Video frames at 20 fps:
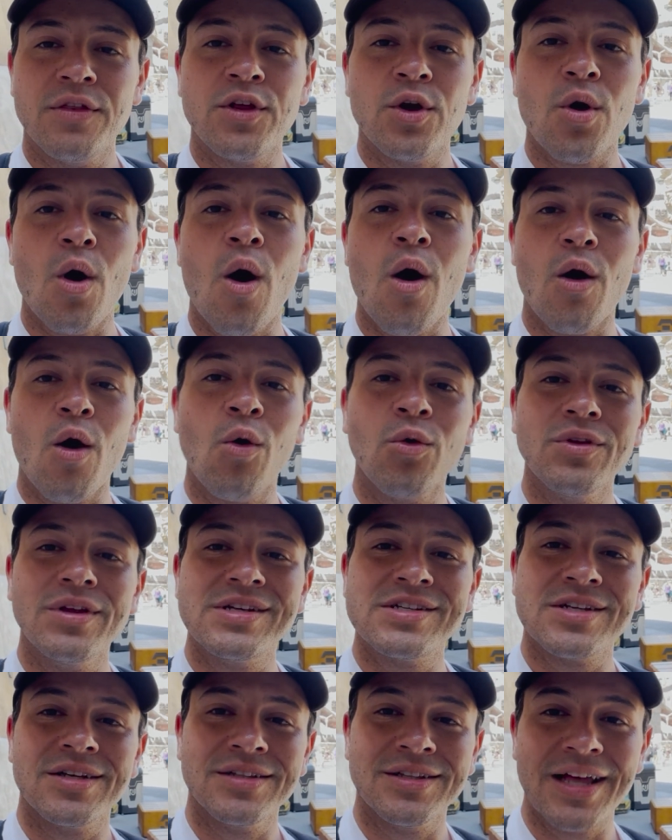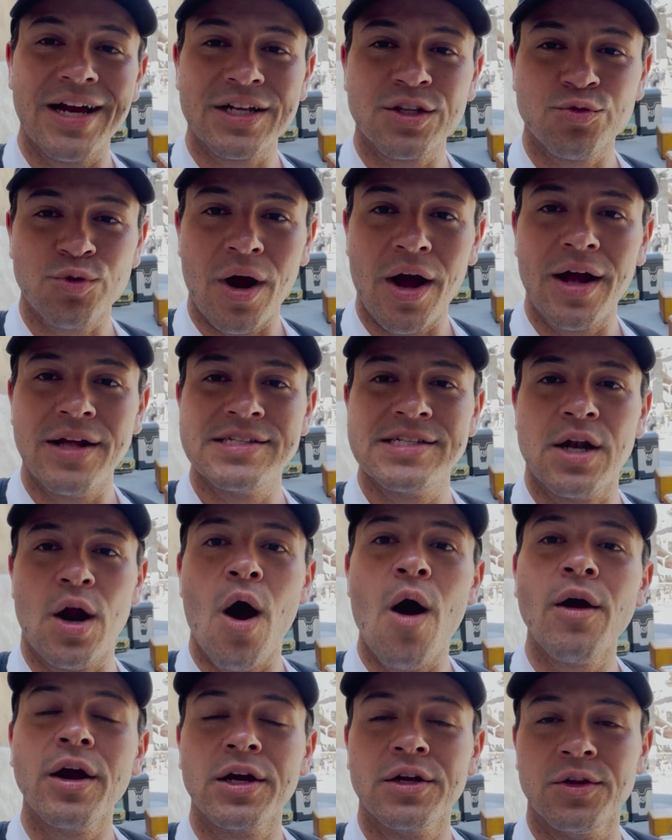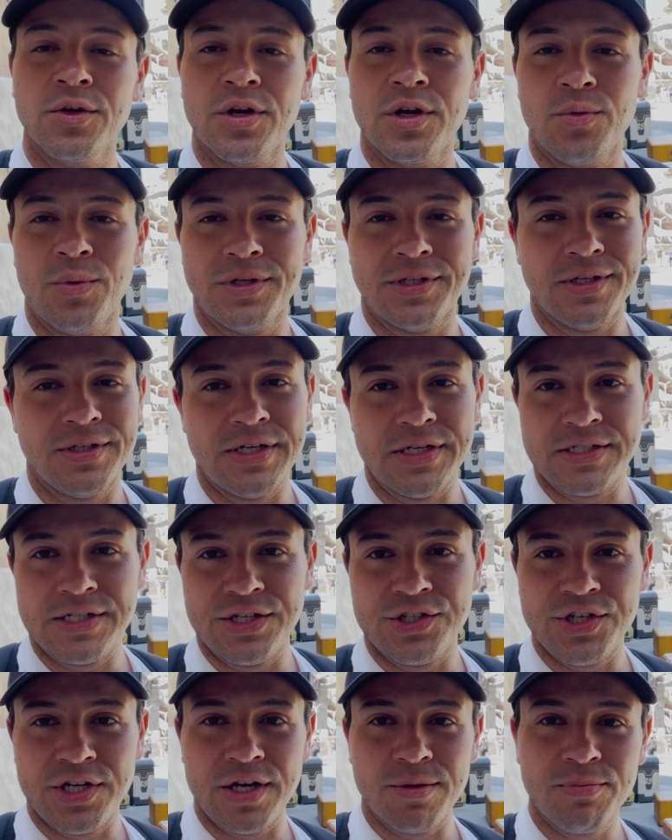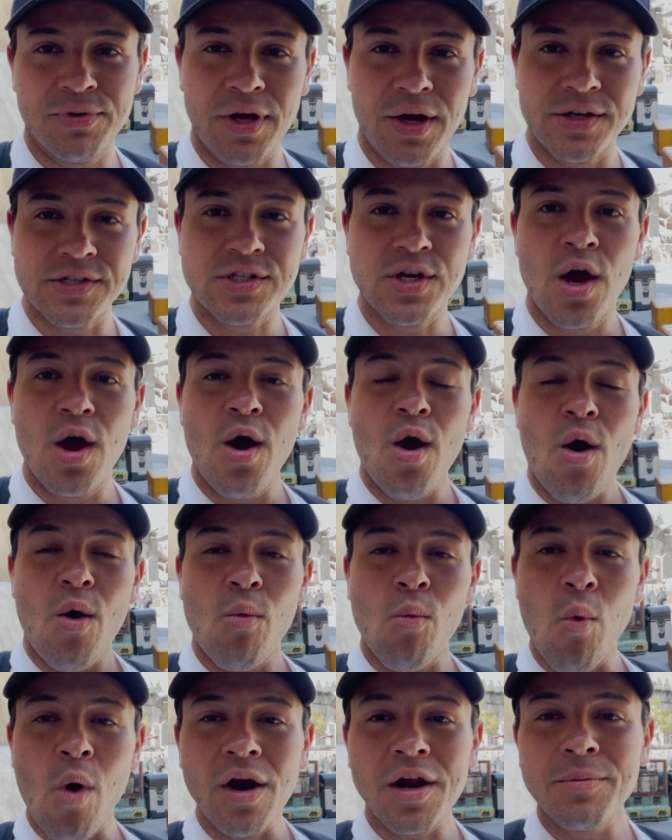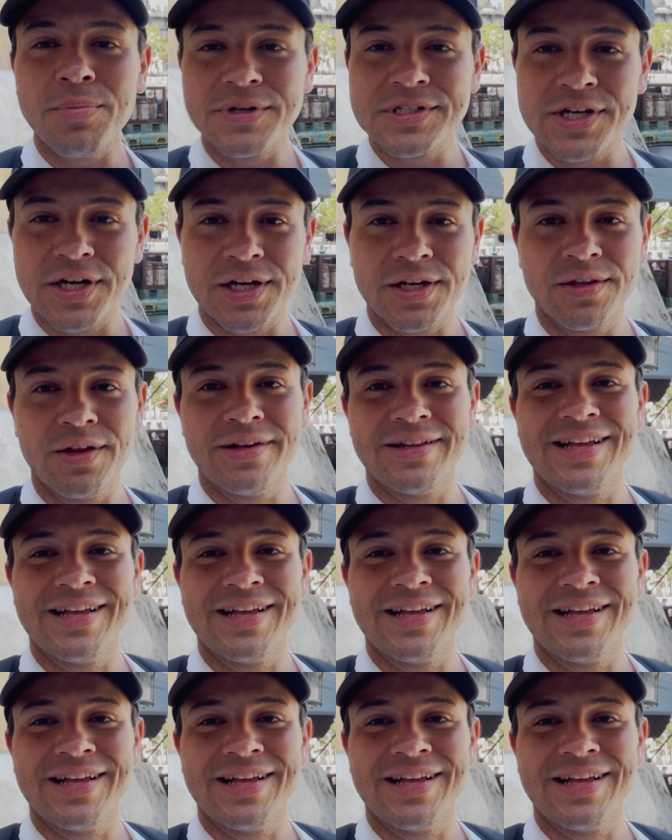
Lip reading: there are only select rides that are included with the Disney Genie Plus. One in particular